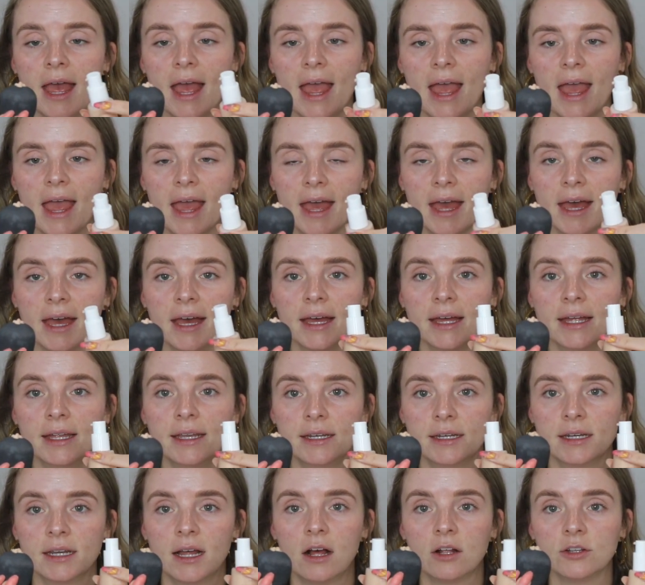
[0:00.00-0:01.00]

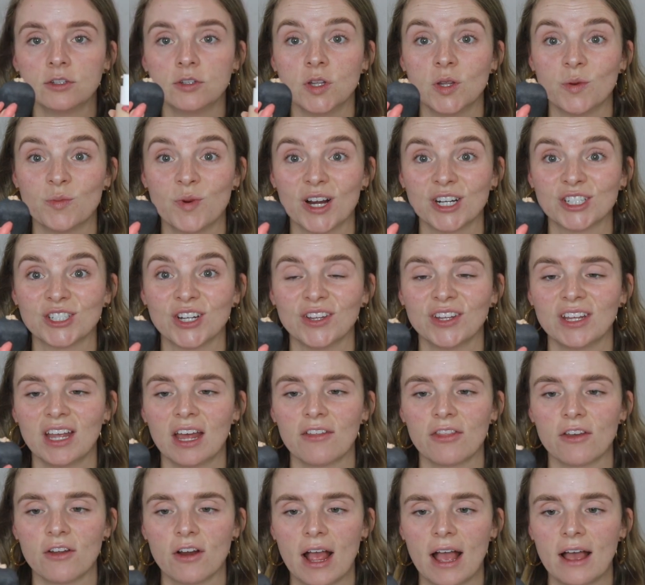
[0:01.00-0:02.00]
and I'll do the brush on the
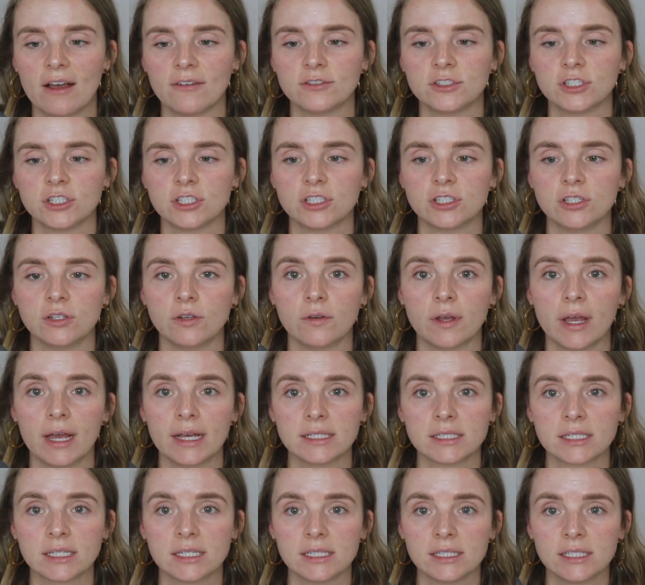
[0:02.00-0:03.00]
other half just so you
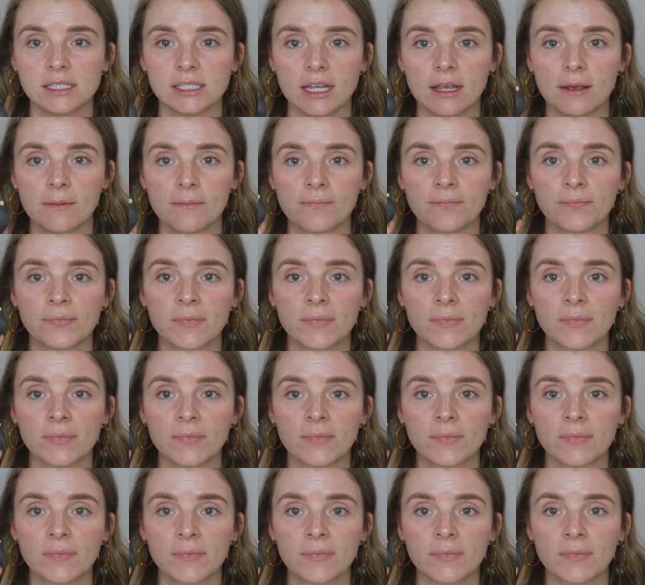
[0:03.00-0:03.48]
guys can see.